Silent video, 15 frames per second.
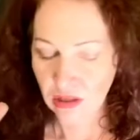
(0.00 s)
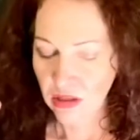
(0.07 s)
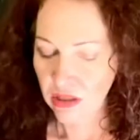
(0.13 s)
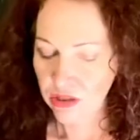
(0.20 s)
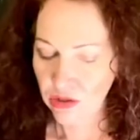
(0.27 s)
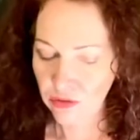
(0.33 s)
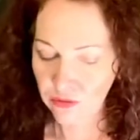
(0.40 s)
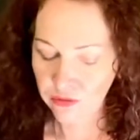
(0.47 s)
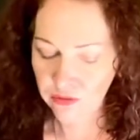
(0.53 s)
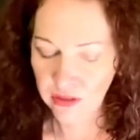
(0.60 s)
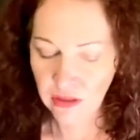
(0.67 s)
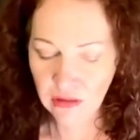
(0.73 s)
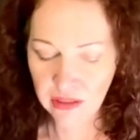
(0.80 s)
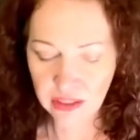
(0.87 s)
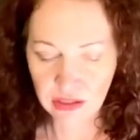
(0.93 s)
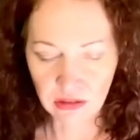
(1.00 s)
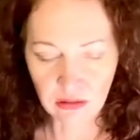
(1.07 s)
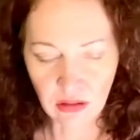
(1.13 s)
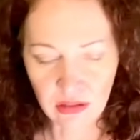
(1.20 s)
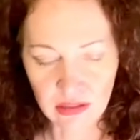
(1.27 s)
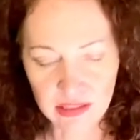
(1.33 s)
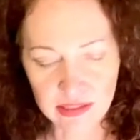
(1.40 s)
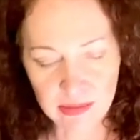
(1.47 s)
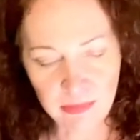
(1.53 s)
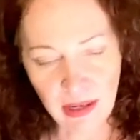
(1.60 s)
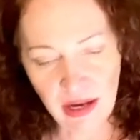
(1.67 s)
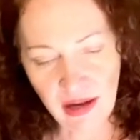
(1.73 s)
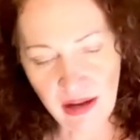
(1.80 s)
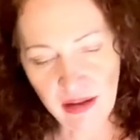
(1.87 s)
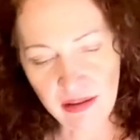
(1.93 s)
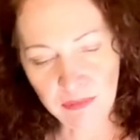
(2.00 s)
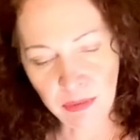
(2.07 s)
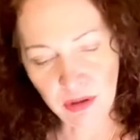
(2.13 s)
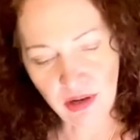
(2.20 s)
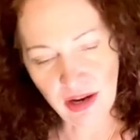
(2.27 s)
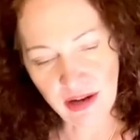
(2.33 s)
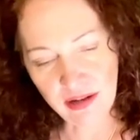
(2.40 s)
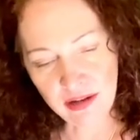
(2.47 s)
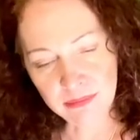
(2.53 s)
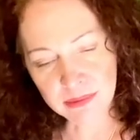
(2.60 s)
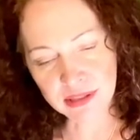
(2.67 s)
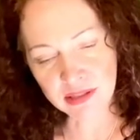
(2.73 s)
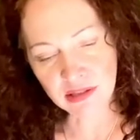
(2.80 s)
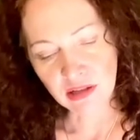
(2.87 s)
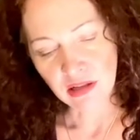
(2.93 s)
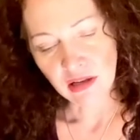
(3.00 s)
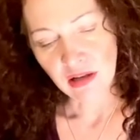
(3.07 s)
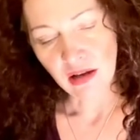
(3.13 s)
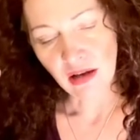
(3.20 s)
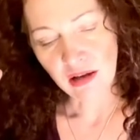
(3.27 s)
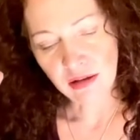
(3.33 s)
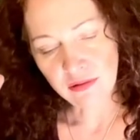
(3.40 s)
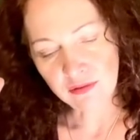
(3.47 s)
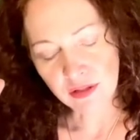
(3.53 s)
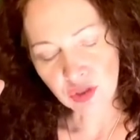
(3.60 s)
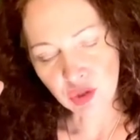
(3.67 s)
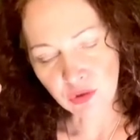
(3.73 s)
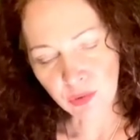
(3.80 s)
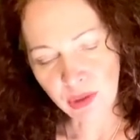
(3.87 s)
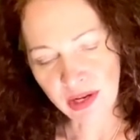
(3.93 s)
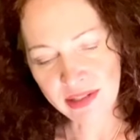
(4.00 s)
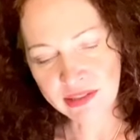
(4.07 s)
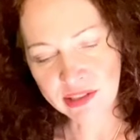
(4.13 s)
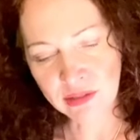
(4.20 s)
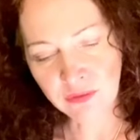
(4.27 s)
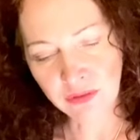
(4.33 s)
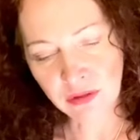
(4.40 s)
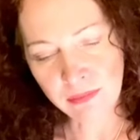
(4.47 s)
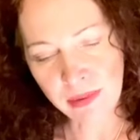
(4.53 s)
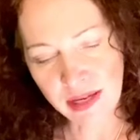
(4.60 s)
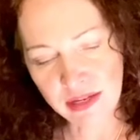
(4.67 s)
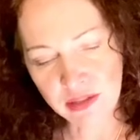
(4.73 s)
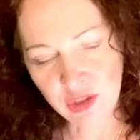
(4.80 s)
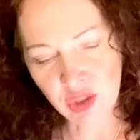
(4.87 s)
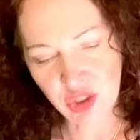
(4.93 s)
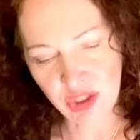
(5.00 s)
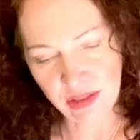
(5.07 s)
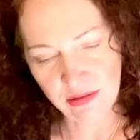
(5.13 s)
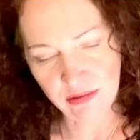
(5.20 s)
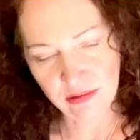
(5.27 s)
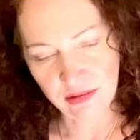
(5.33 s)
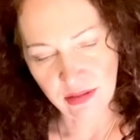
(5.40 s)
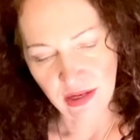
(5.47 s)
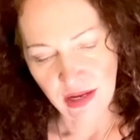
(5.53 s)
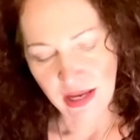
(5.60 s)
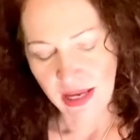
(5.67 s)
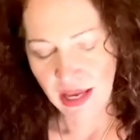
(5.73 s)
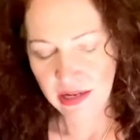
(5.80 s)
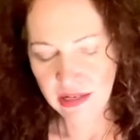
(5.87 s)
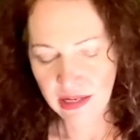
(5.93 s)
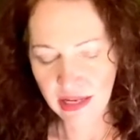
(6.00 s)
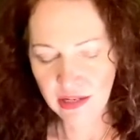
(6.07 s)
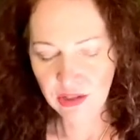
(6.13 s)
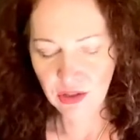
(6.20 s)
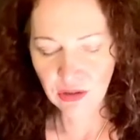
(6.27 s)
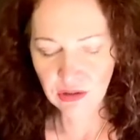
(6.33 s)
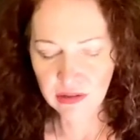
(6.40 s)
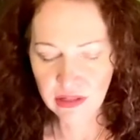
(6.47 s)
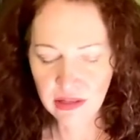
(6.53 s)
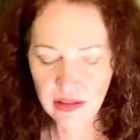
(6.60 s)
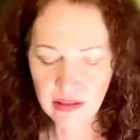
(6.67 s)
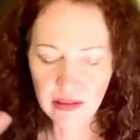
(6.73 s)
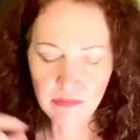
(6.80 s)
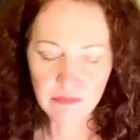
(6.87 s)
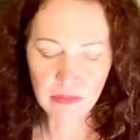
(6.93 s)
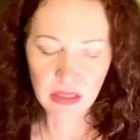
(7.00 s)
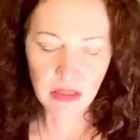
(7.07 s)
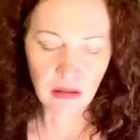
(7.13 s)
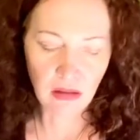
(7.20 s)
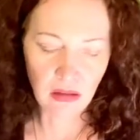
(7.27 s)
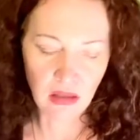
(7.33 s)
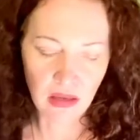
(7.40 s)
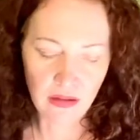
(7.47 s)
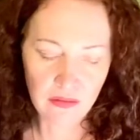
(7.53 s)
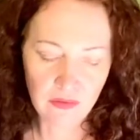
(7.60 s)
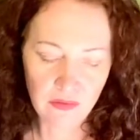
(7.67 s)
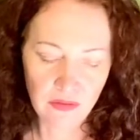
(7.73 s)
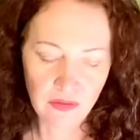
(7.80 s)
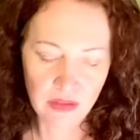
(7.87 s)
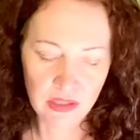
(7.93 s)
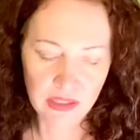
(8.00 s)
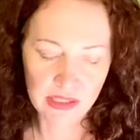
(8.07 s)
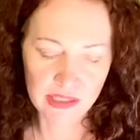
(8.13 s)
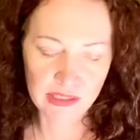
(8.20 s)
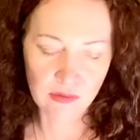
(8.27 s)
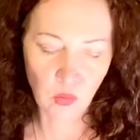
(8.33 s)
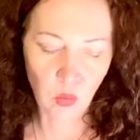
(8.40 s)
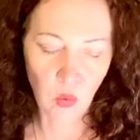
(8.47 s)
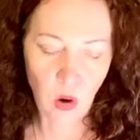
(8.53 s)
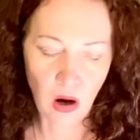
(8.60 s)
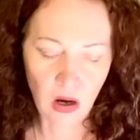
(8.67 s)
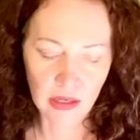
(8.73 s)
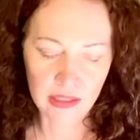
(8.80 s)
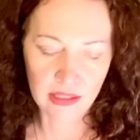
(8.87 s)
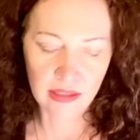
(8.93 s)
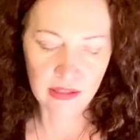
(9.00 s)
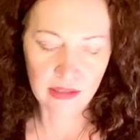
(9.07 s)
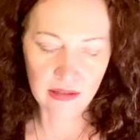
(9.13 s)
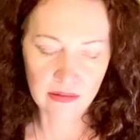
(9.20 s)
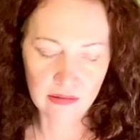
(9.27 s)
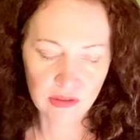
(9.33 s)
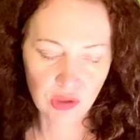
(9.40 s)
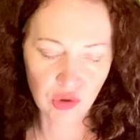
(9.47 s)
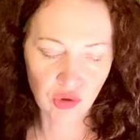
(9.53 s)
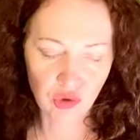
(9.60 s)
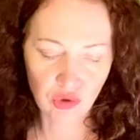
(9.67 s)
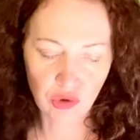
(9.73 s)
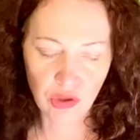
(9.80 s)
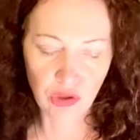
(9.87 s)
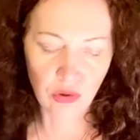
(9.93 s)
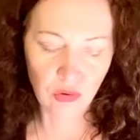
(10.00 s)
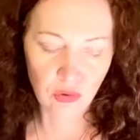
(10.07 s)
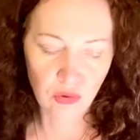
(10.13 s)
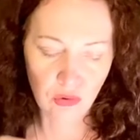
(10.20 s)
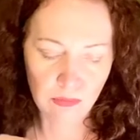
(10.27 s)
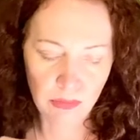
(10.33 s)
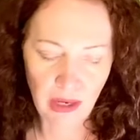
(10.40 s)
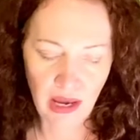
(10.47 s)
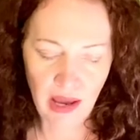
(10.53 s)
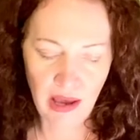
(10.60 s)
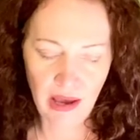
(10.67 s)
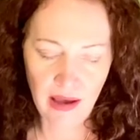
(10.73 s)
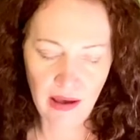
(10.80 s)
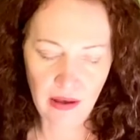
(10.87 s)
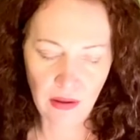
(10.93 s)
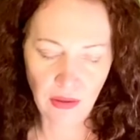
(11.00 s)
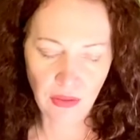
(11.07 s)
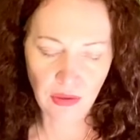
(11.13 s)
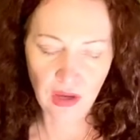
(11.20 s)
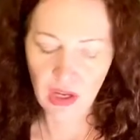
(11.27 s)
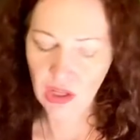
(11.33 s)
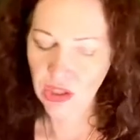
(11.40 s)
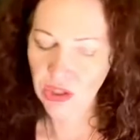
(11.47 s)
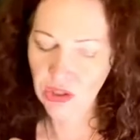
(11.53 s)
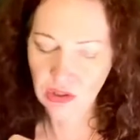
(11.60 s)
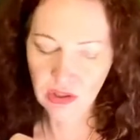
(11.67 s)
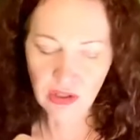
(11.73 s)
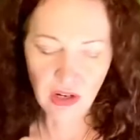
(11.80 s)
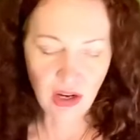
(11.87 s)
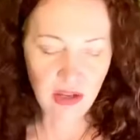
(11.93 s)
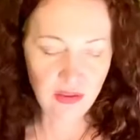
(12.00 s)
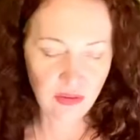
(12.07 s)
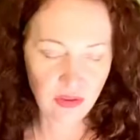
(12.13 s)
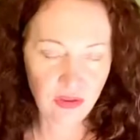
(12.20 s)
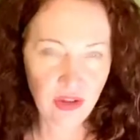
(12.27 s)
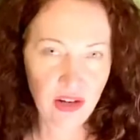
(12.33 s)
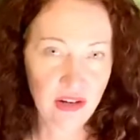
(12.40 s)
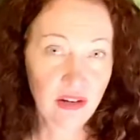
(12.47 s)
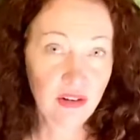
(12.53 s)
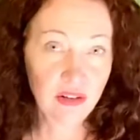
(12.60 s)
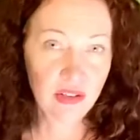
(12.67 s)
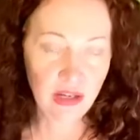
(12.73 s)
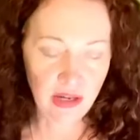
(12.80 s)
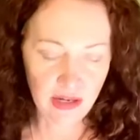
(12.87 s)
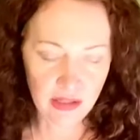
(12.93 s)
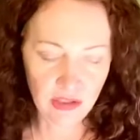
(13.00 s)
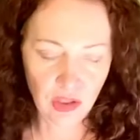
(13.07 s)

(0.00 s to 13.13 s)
You feel like you're on this path, perhaps, of transformation. And you're in the middle of this walking stone path. You're not there yet.